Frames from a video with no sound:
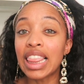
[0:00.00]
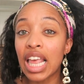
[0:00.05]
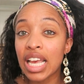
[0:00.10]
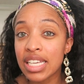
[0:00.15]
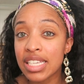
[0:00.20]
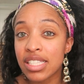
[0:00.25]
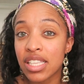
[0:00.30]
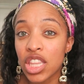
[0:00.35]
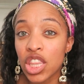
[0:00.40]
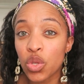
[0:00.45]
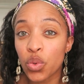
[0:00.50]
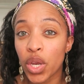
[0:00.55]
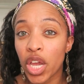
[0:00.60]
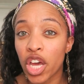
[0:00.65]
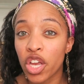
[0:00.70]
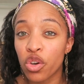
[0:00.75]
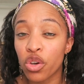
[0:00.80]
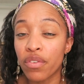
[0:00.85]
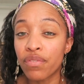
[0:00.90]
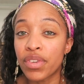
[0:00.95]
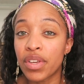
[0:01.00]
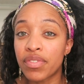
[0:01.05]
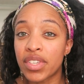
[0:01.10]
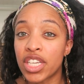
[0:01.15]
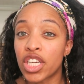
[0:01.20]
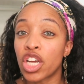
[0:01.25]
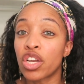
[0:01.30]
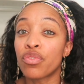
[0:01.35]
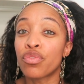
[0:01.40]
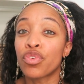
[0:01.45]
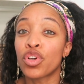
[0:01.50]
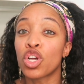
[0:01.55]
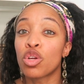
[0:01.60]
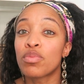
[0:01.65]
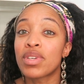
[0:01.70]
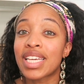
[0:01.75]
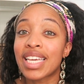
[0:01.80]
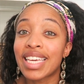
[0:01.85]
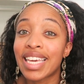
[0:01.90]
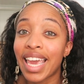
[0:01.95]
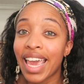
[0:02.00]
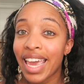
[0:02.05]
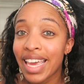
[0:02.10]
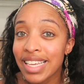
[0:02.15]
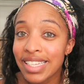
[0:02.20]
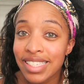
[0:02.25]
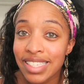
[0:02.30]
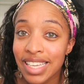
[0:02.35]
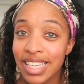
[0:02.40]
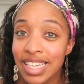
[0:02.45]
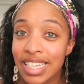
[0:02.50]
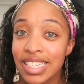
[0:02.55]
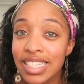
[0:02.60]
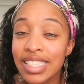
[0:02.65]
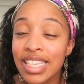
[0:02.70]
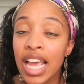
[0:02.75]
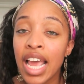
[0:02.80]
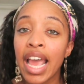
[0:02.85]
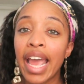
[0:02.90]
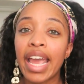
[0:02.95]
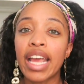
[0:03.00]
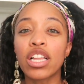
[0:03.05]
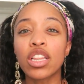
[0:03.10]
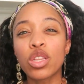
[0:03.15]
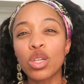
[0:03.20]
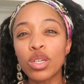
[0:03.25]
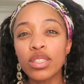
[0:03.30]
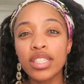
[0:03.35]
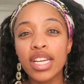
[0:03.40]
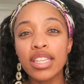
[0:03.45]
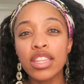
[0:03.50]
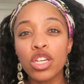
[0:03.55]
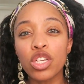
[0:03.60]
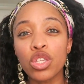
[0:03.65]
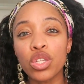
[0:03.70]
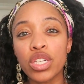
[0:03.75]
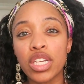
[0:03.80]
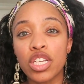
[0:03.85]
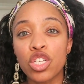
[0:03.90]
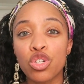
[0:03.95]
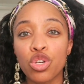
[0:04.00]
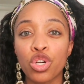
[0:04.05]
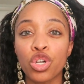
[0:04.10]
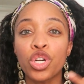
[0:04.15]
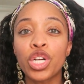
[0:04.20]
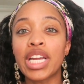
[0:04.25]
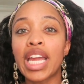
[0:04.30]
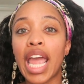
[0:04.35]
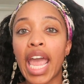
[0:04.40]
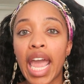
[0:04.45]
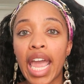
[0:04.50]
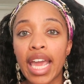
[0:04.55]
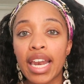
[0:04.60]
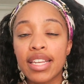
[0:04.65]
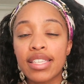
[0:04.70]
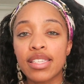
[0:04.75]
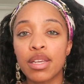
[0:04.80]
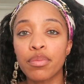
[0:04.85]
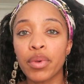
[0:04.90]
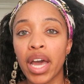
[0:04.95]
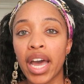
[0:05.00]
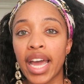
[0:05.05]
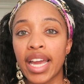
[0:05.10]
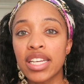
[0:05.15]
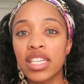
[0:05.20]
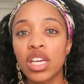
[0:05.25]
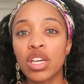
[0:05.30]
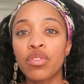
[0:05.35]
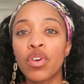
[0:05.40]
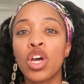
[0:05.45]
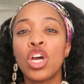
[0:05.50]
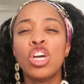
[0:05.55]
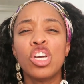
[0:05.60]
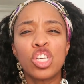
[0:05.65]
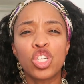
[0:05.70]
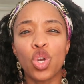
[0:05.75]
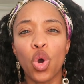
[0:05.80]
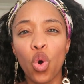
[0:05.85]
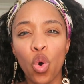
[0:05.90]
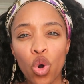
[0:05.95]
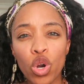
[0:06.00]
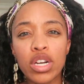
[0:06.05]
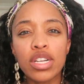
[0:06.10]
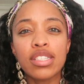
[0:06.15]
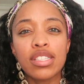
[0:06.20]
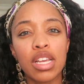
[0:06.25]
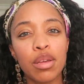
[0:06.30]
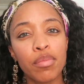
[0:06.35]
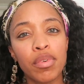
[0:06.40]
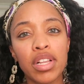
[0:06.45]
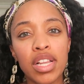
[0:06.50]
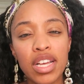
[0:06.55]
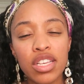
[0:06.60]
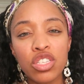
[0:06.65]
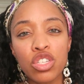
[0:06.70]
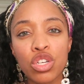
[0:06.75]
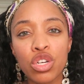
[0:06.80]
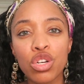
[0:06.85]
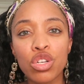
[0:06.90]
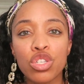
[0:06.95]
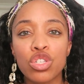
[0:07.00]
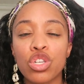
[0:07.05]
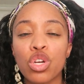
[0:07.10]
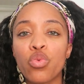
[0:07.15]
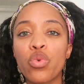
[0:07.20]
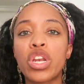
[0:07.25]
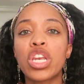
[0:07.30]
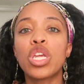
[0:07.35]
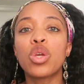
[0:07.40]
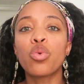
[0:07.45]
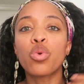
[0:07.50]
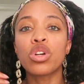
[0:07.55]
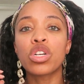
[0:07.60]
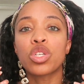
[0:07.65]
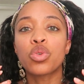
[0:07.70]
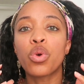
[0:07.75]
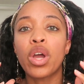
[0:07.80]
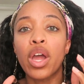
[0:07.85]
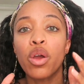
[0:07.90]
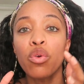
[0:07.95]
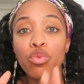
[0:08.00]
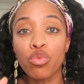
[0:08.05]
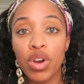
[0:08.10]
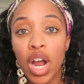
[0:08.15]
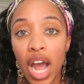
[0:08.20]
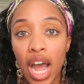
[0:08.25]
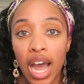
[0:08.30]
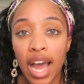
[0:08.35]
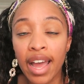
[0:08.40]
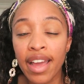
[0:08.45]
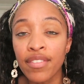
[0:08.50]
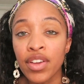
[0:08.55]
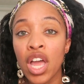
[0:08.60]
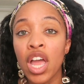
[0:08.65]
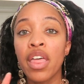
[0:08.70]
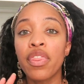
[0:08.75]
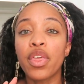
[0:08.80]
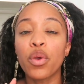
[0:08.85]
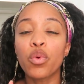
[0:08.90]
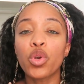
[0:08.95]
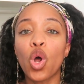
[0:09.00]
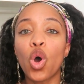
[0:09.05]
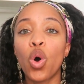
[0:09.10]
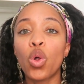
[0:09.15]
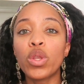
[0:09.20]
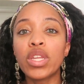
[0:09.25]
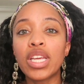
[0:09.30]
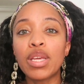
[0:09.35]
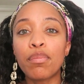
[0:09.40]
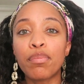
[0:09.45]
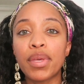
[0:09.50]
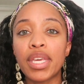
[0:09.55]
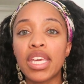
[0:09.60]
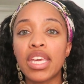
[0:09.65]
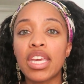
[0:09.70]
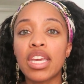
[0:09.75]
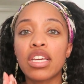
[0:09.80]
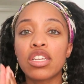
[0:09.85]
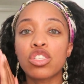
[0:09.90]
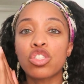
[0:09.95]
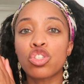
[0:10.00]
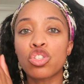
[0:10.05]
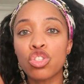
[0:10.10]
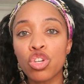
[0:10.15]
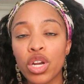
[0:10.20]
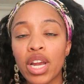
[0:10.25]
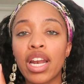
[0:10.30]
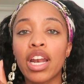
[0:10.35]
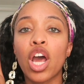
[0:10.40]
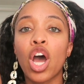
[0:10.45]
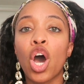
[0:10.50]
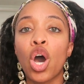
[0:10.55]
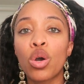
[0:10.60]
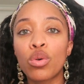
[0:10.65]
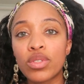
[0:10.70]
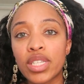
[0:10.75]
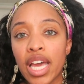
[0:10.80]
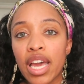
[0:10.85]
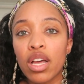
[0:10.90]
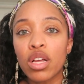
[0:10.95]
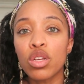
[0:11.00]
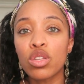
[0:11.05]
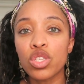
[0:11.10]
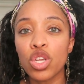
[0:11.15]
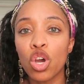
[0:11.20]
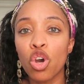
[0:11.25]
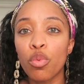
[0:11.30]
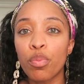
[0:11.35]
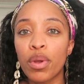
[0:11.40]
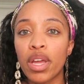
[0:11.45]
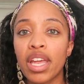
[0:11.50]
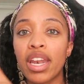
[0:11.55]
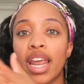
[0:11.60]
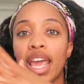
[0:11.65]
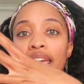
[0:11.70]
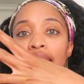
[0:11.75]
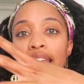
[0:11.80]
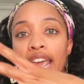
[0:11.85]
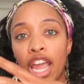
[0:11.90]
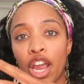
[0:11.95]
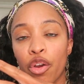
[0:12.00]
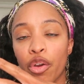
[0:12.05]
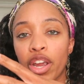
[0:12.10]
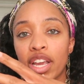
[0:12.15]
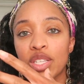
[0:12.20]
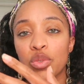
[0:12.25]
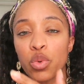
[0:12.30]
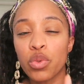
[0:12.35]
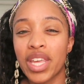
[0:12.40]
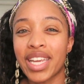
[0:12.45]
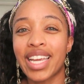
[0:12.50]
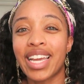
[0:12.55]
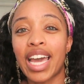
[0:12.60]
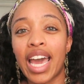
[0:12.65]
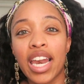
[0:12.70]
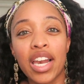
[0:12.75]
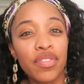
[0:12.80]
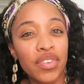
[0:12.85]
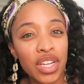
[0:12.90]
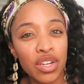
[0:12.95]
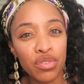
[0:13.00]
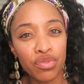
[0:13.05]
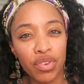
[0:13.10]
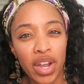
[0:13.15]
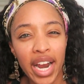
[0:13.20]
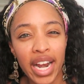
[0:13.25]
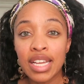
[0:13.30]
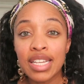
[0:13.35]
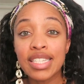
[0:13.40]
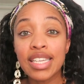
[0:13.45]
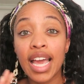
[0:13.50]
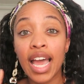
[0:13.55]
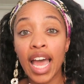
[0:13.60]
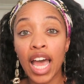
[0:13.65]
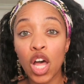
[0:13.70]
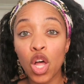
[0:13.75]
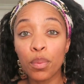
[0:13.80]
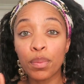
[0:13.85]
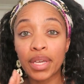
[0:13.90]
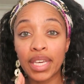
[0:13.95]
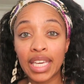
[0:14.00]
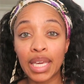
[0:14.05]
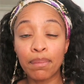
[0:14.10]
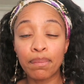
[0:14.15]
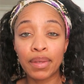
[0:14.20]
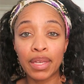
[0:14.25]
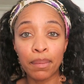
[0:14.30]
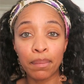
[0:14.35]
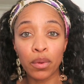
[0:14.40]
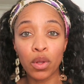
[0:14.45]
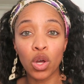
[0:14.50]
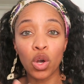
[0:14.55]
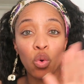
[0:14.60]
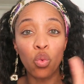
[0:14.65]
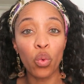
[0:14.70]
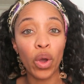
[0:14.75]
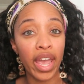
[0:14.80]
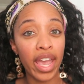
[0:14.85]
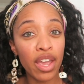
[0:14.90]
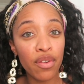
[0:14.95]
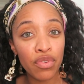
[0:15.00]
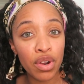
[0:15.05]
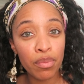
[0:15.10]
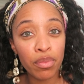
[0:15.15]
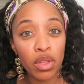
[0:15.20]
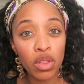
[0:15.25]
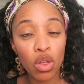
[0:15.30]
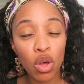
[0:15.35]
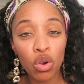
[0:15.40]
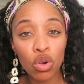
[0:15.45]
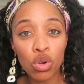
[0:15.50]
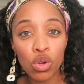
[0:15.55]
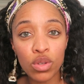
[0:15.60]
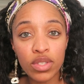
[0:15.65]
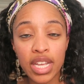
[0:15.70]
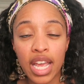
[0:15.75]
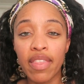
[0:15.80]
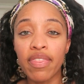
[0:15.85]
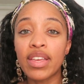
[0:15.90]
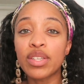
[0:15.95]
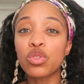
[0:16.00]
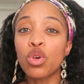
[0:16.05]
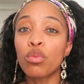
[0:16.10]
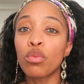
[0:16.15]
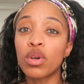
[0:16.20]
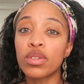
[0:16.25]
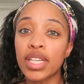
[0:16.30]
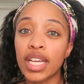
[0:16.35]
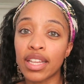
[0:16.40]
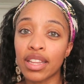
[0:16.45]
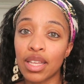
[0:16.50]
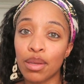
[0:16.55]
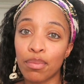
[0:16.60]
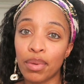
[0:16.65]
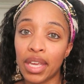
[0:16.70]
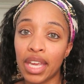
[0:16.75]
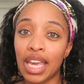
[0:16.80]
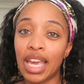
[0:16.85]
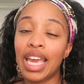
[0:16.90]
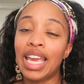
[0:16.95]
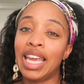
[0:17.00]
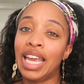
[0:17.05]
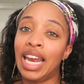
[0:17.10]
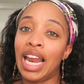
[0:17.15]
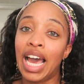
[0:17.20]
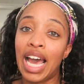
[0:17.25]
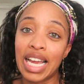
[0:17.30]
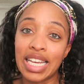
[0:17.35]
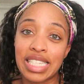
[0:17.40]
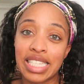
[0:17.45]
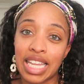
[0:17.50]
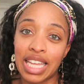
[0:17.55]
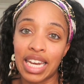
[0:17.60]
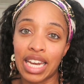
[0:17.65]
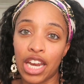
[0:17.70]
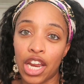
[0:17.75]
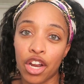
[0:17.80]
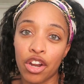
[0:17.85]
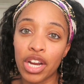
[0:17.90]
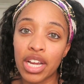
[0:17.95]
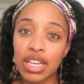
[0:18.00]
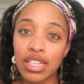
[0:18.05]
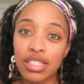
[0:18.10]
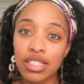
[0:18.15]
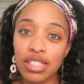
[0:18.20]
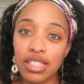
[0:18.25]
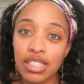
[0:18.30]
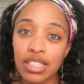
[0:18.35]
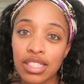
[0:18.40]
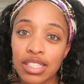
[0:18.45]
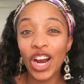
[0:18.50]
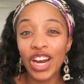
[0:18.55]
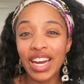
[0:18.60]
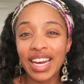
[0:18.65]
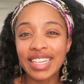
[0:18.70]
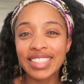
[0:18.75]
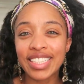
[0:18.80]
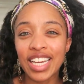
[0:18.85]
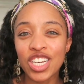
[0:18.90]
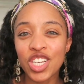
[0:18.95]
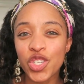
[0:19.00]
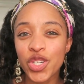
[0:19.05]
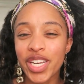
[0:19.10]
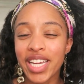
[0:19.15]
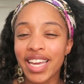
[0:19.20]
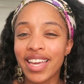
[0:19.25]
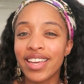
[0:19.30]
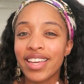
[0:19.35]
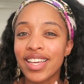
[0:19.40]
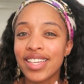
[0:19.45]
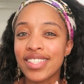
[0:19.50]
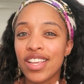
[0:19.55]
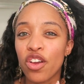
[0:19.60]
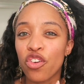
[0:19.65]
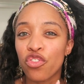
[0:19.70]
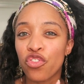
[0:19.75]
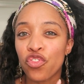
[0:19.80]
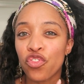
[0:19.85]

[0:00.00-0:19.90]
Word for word: less than 350 confirmed cases, it looks like they're looking to create some kind of tourism clusters so when you were to arrive, there would only be certain hotels open in areas where they can kind of confine to help keep people away from the locals. And this will most likely be in isolated areas. Our next country is